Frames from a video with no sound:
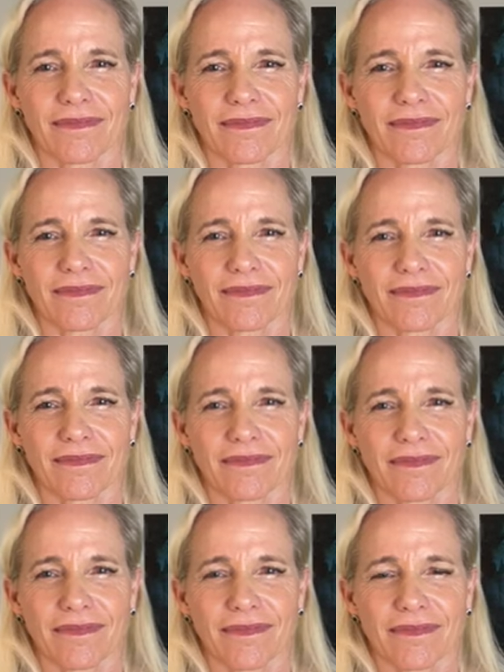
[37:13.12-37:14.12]

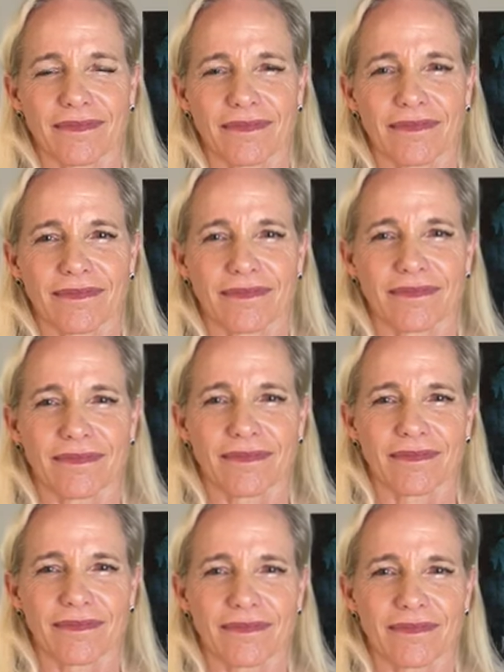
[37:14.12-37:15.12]

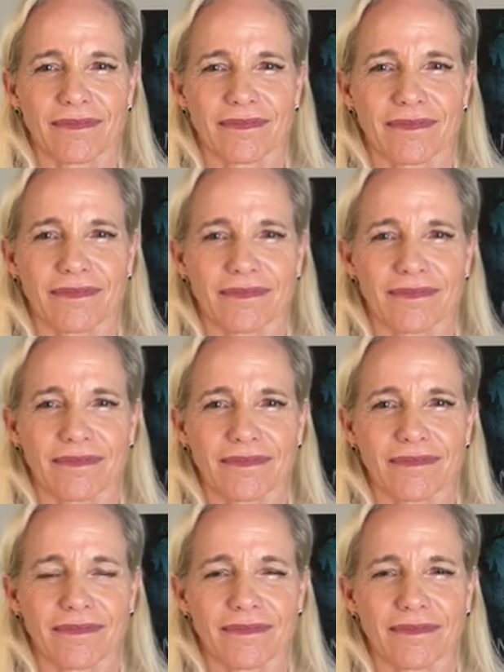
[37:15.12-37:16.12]

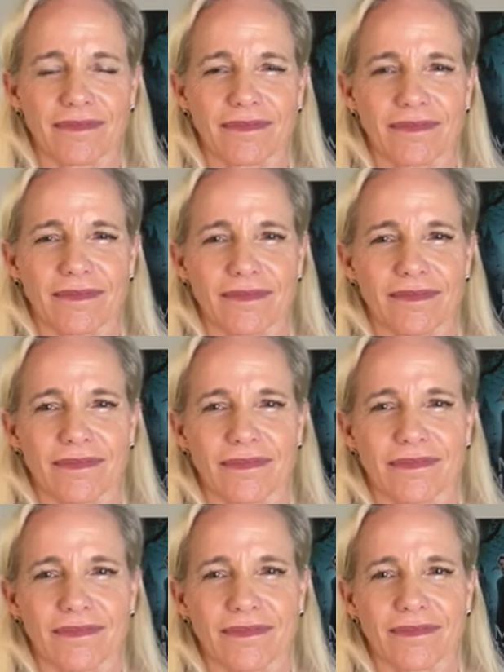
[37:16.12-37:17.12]

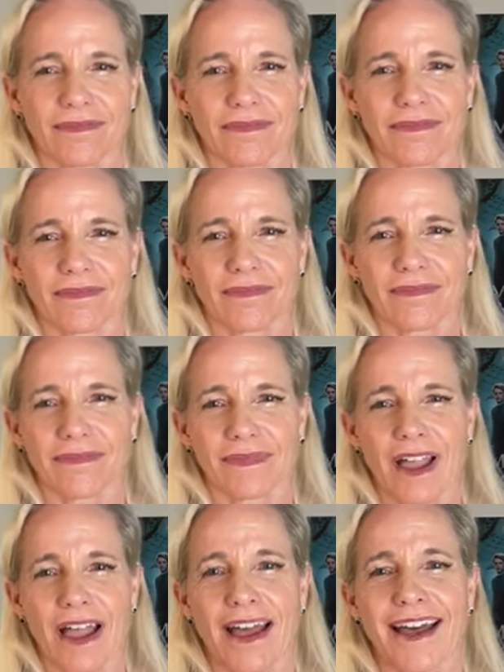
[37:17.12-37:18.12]

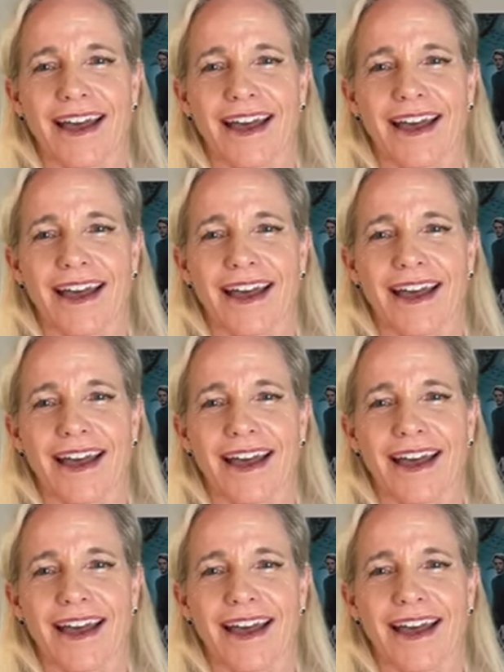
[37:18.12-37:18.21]
No words are spoken by the person on screen.